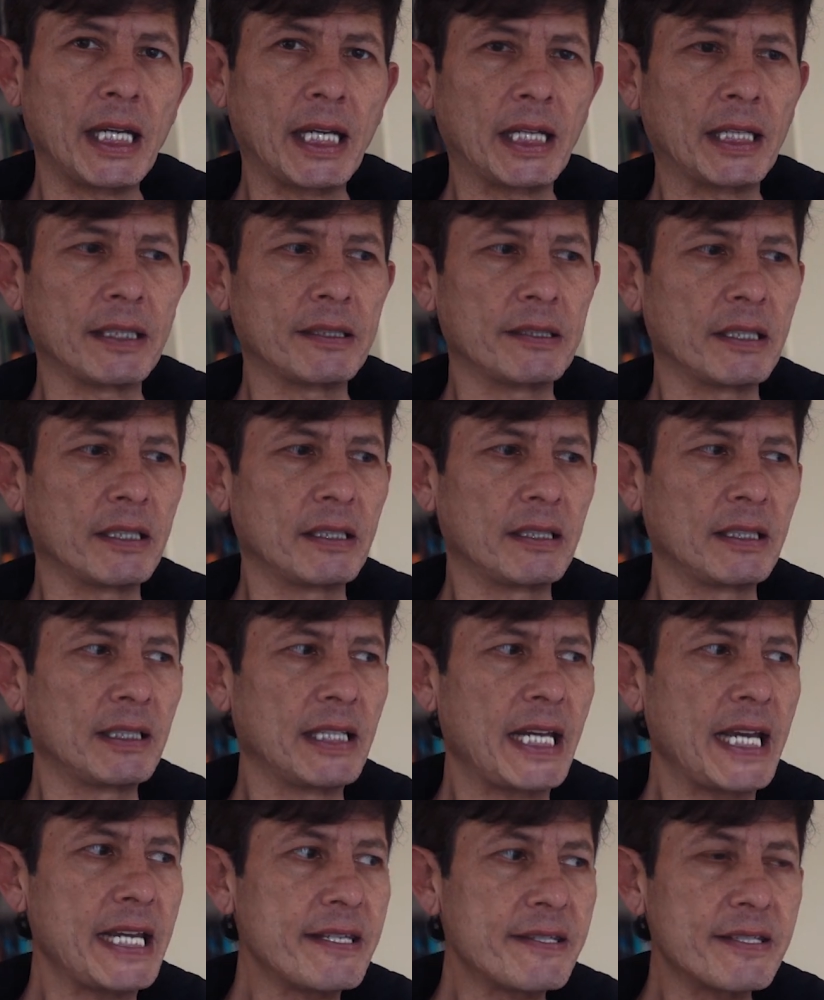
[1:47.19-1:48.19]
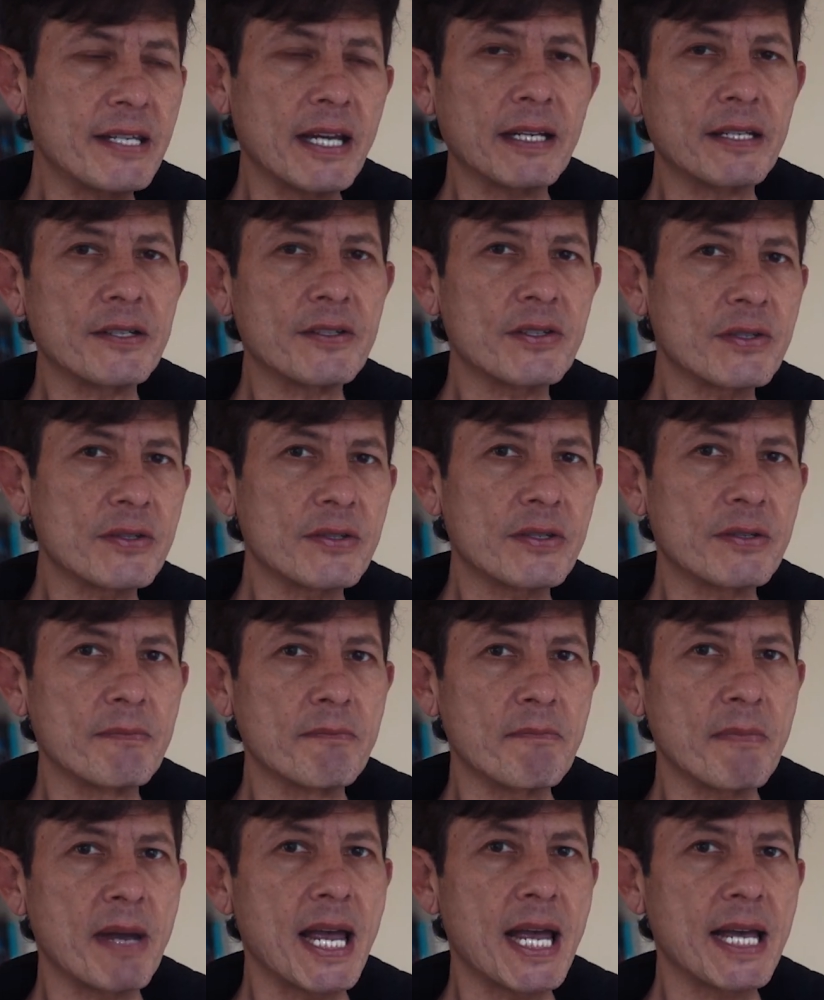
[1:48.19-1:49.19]
and the latex
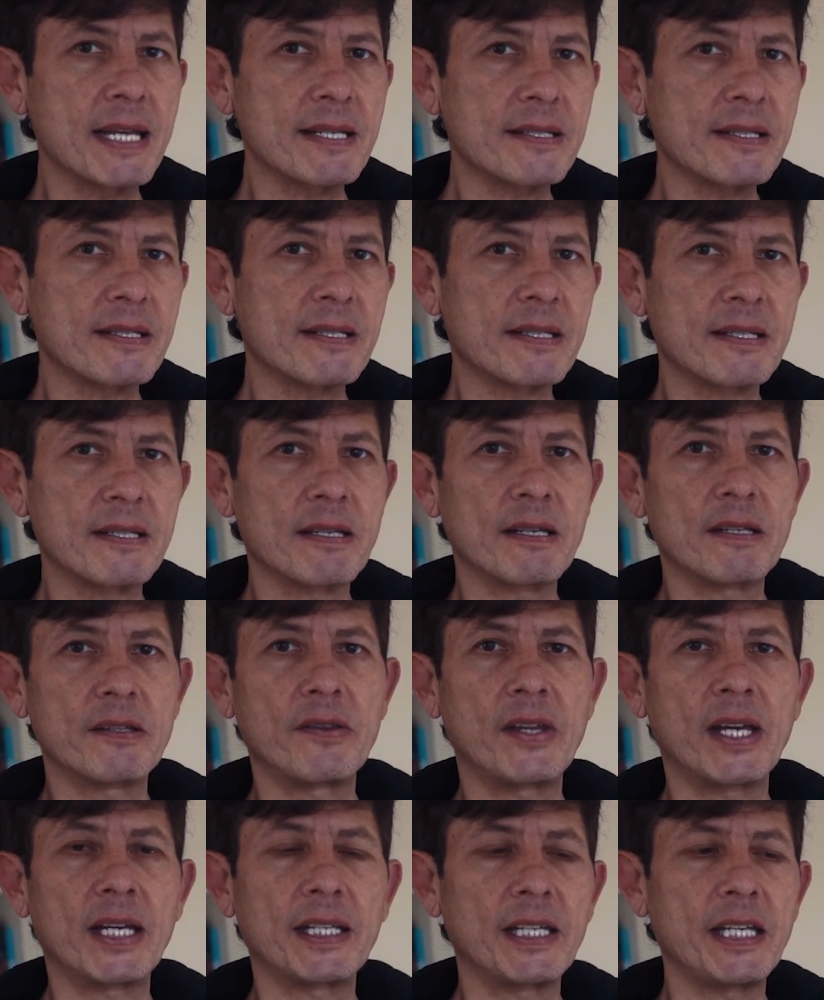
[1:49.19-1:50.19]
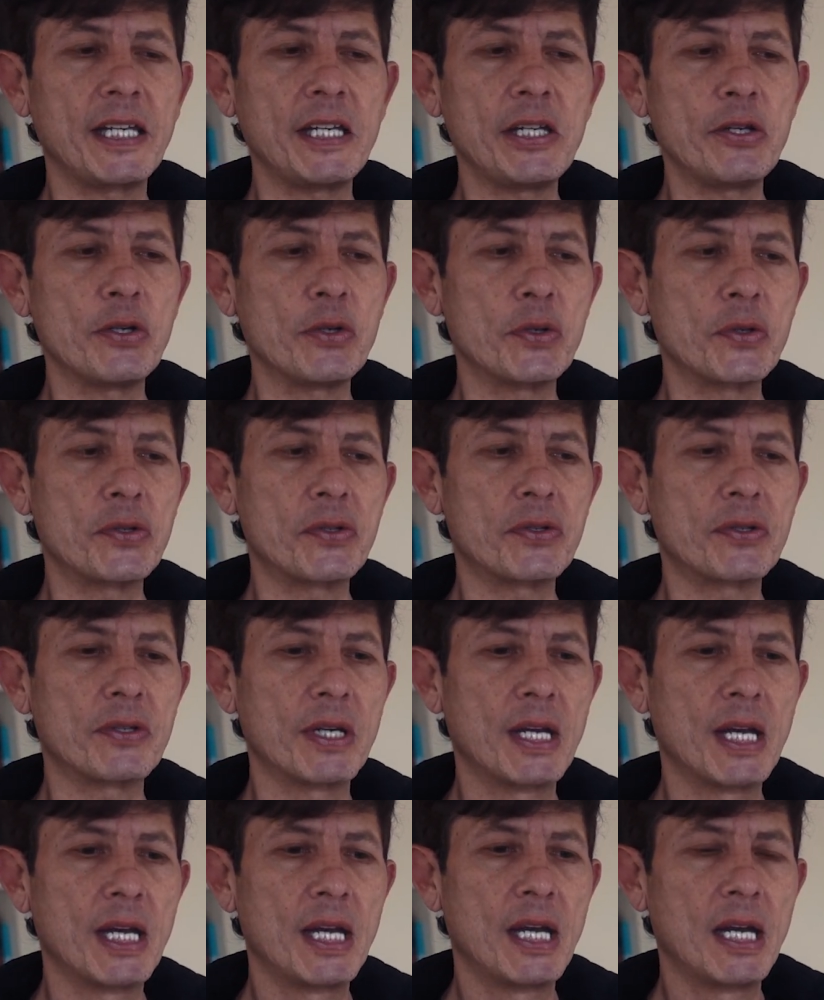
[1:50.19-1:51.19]
masks that he used,
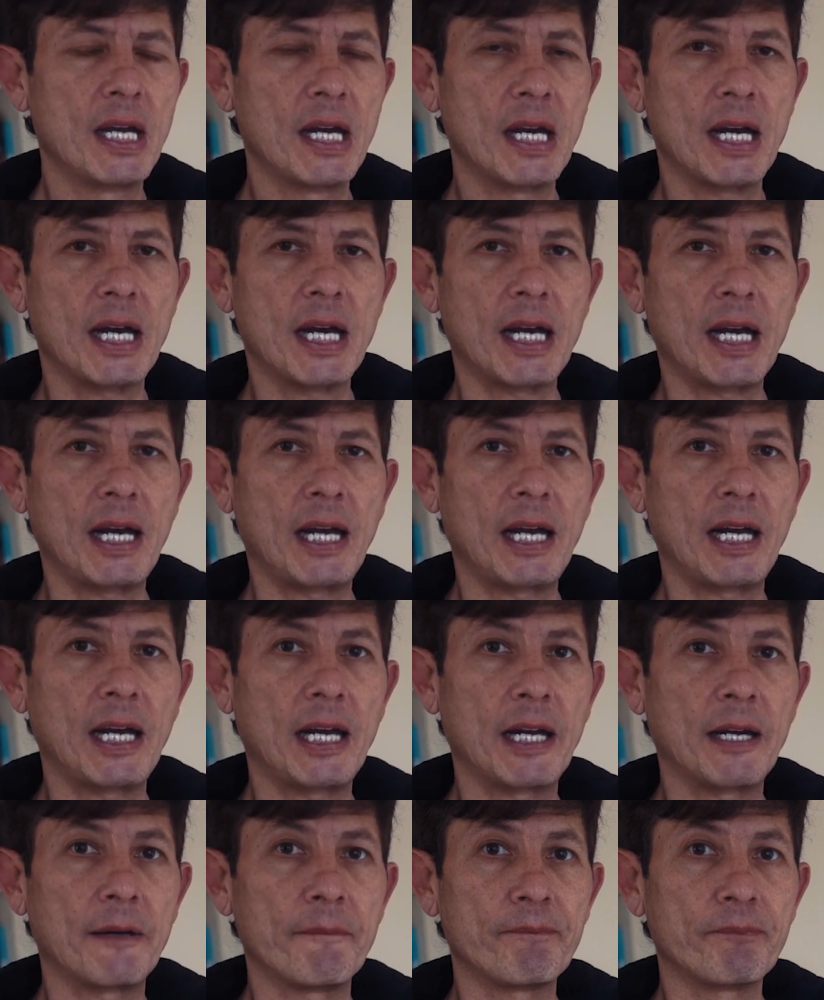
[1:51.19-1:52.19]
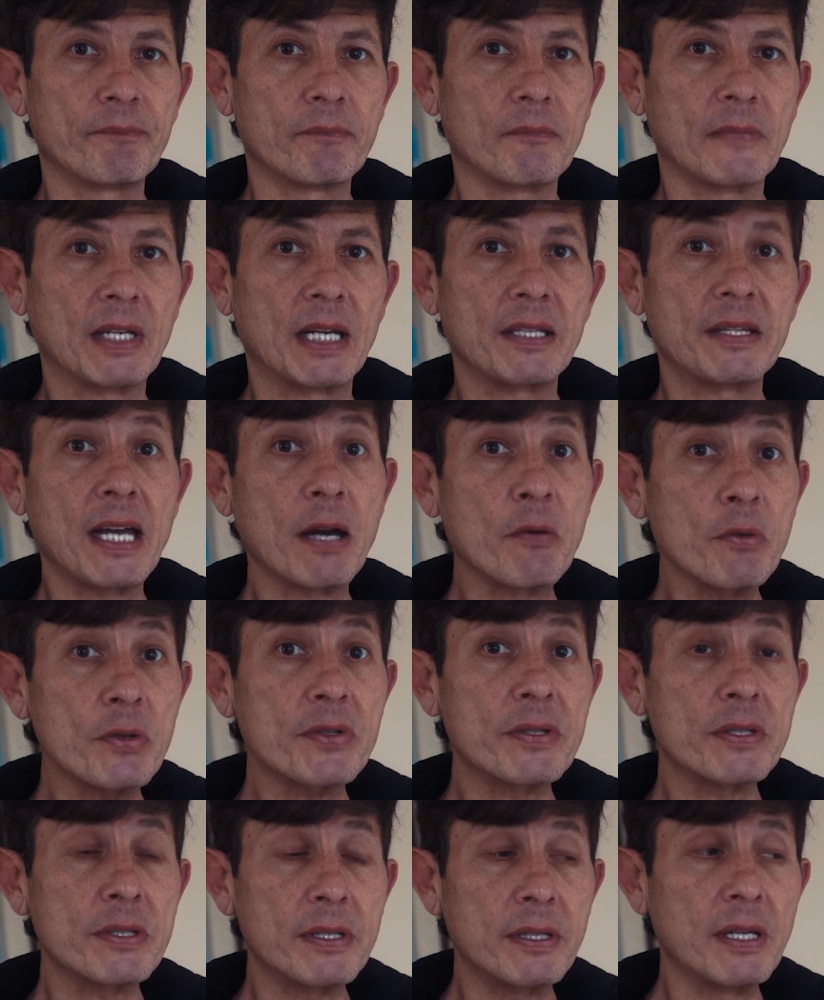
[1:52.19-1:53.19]
that
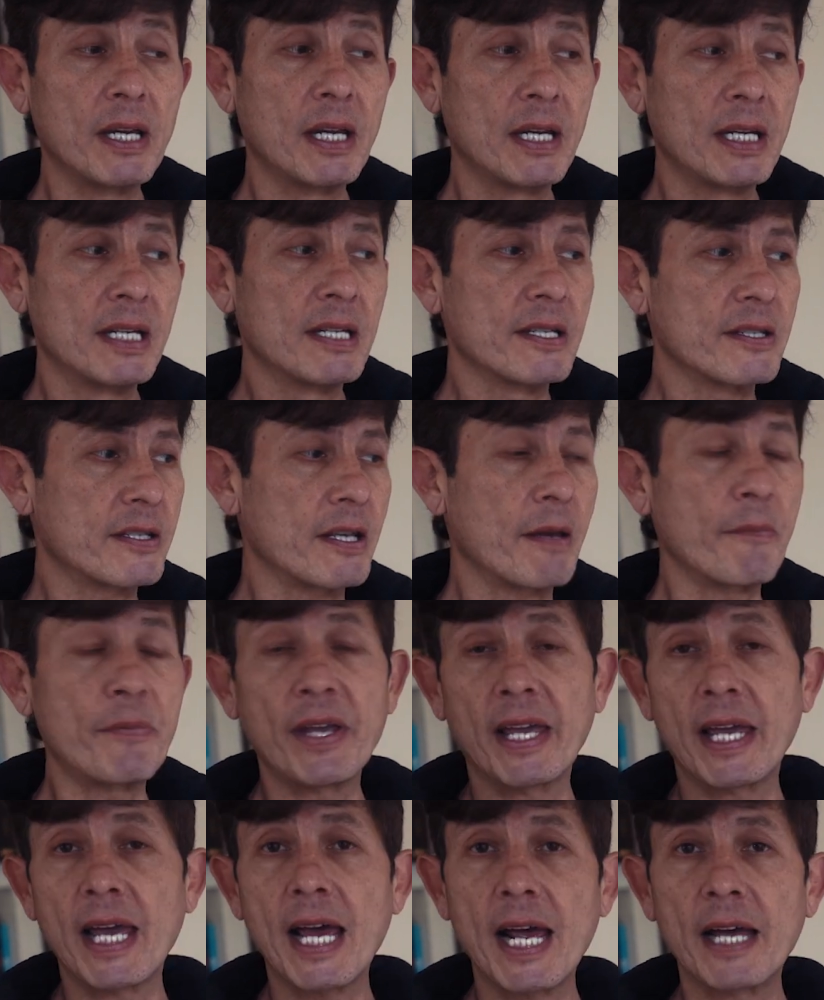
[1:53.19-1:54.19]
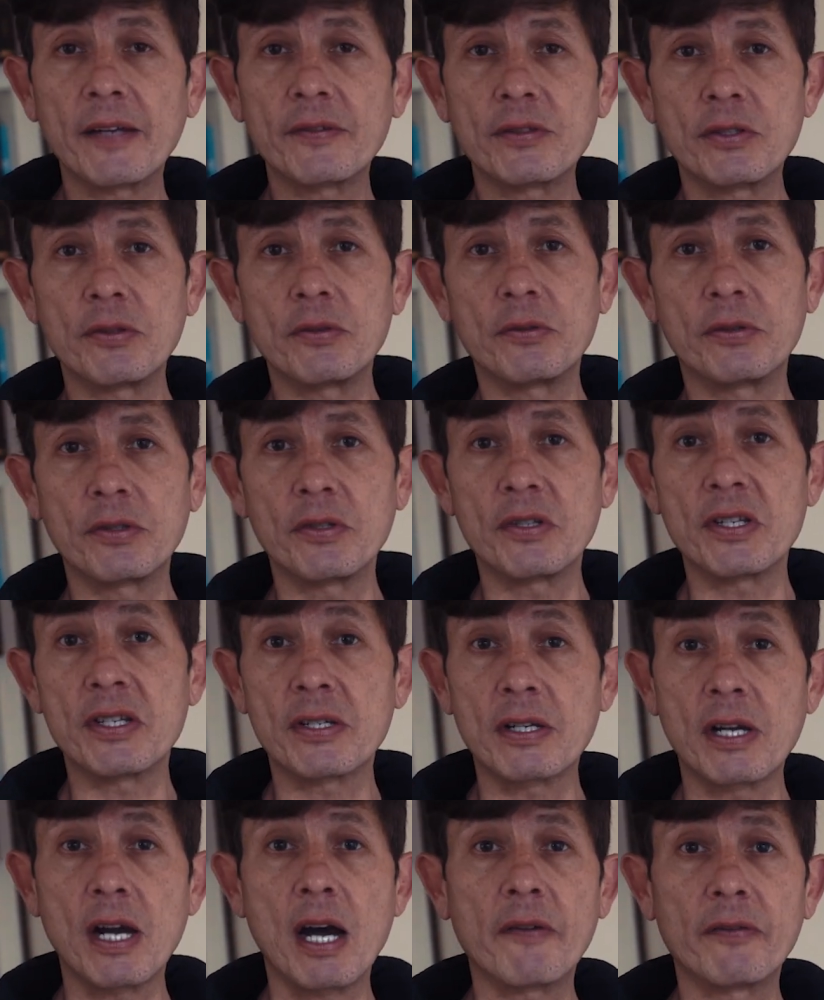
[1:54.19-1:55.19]
was something I had to
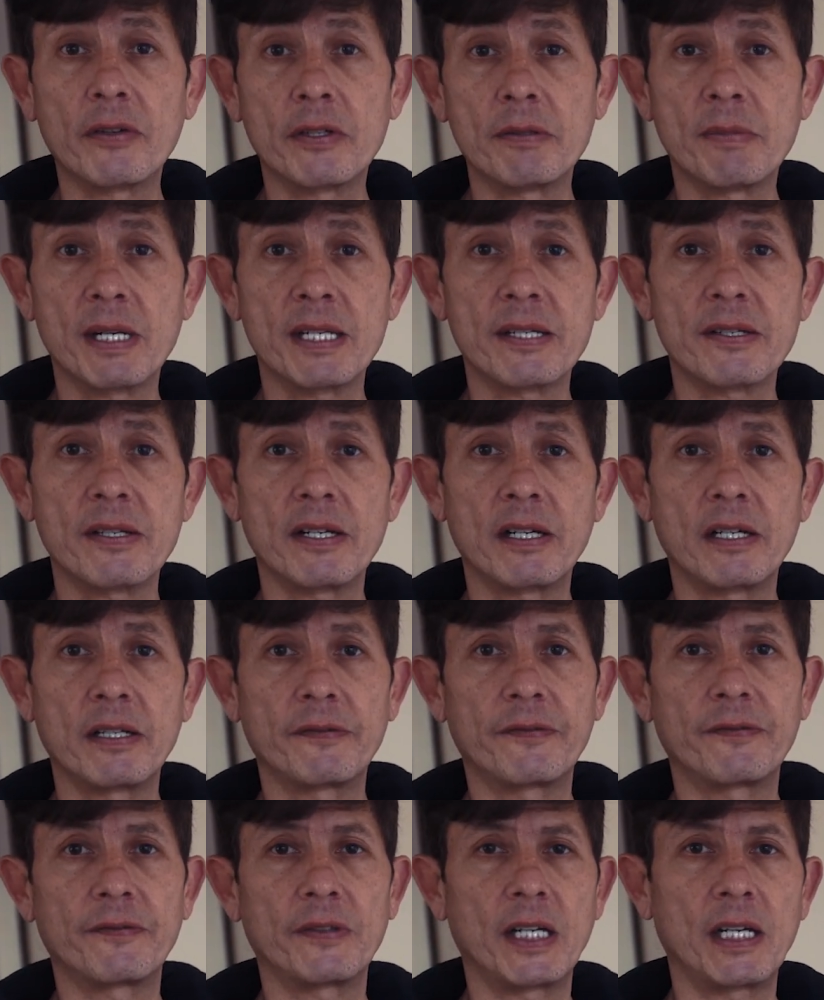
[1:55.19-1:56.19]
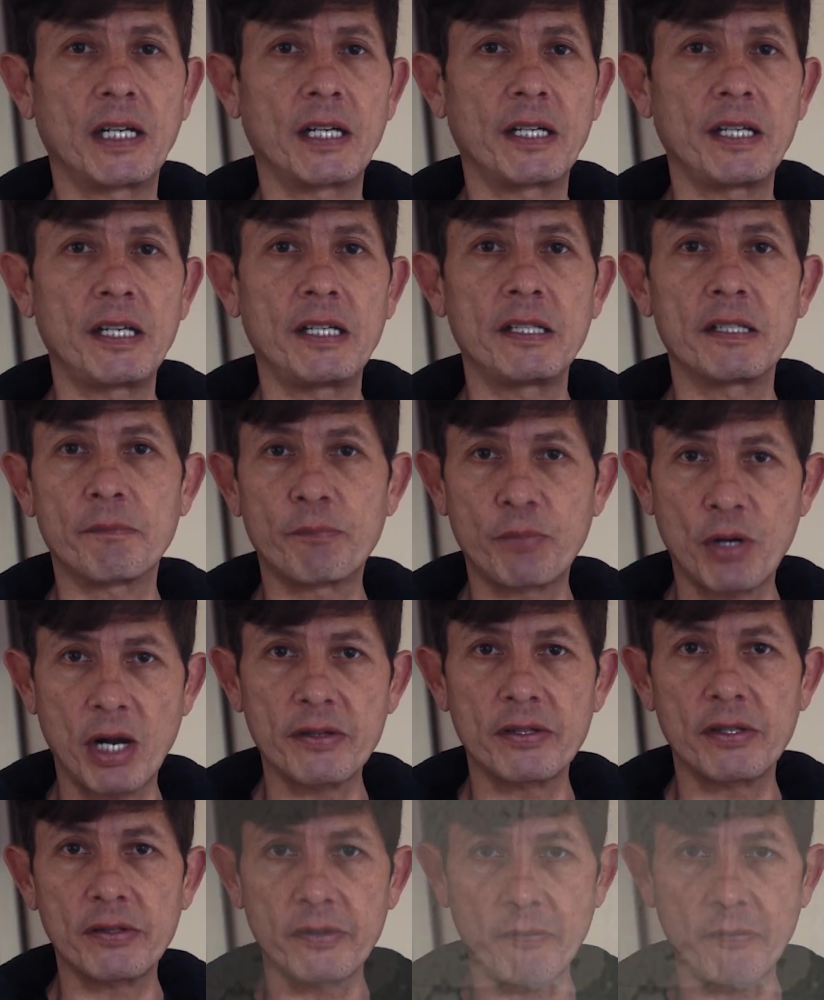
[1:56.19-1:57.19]
discover myself in the process